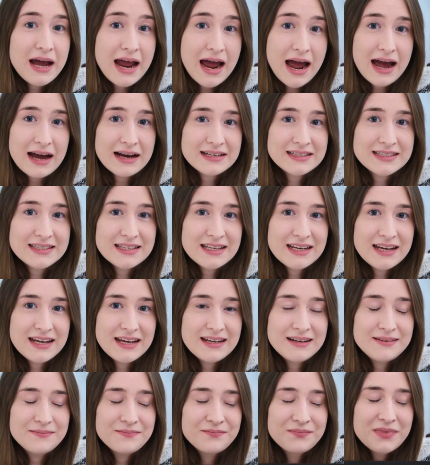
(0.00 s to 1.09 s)

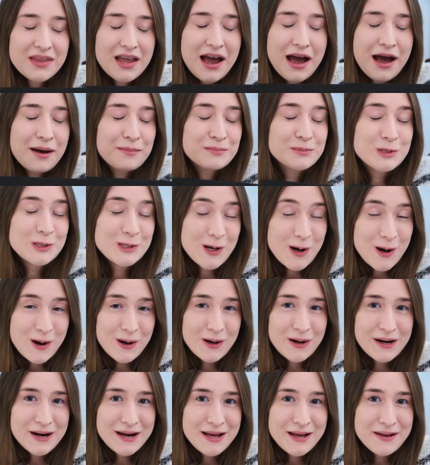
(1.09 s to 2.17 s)
accident, I'm
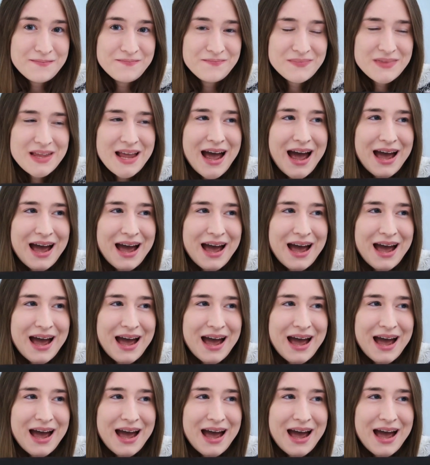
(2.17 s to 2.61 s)
sorry.